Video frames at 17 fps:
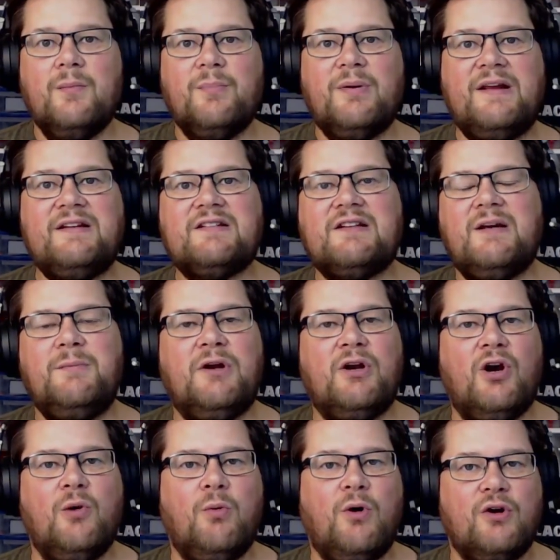Please let me
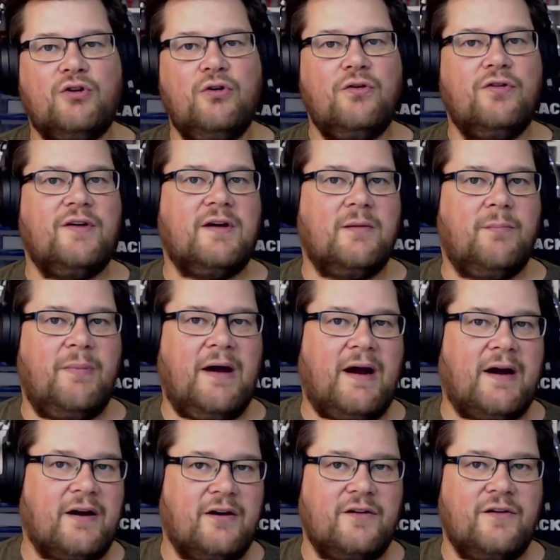know what you think
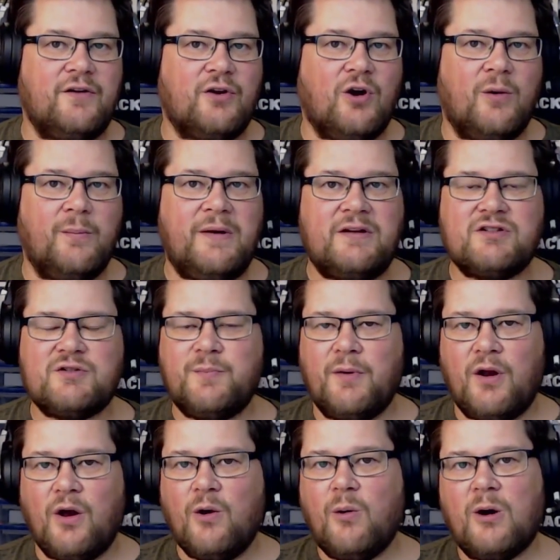about it in the comments
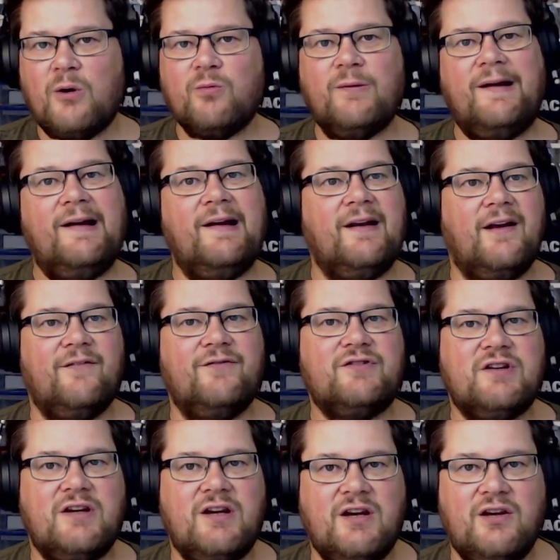below, I'd really love
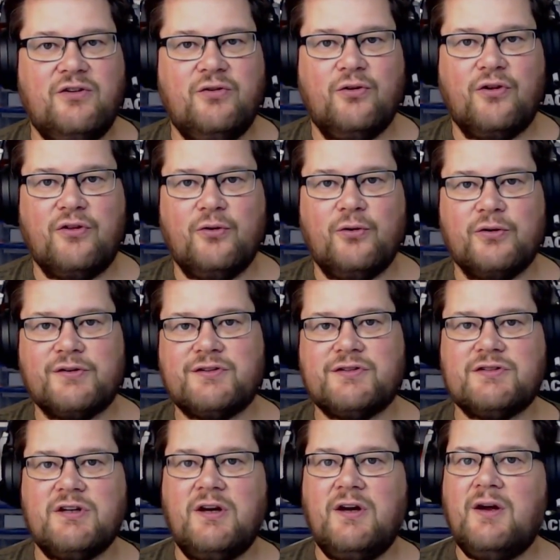to hear your thoughts.